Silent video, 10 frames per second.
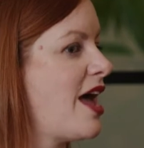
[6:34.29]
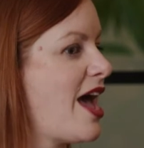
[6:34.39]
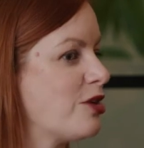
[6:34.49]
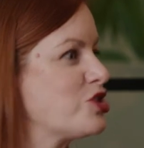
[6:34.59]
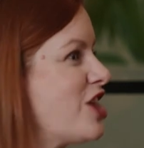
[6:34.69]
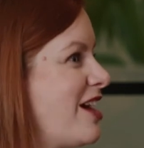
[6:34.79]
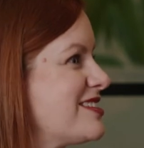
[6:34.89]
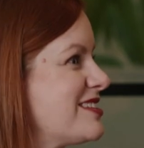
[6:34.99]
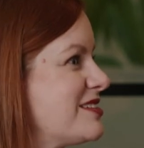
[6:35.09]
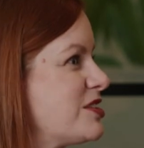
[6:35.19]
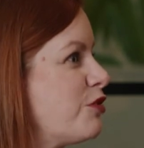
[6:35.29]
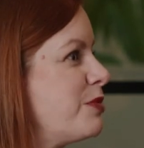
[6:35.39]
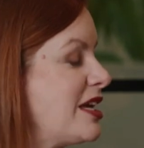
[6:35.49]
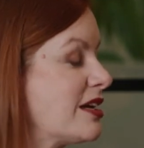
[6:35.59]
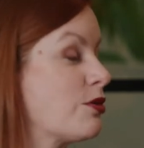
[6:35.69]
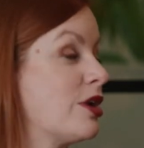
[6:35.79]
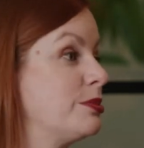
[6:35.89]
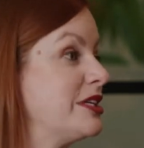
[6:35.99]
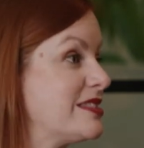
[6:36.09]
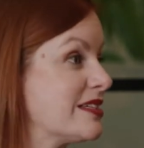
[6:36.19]
our chances of being
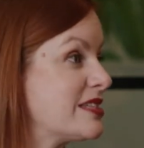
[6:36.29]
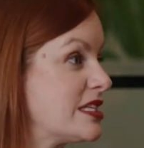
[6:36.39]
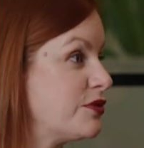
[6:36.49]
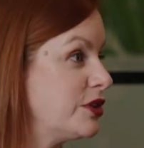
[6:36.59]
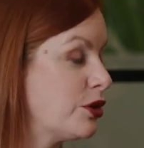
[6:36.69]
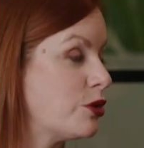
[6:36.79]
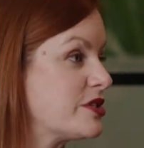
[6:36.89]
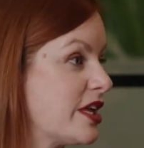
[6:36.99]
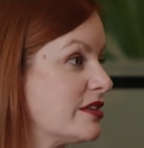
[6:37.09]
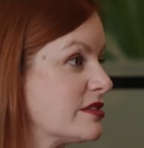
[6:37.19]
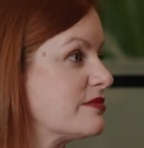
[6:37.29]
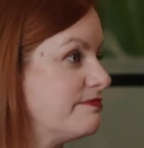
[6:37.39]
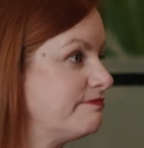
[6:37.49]
incredibly successful in those things.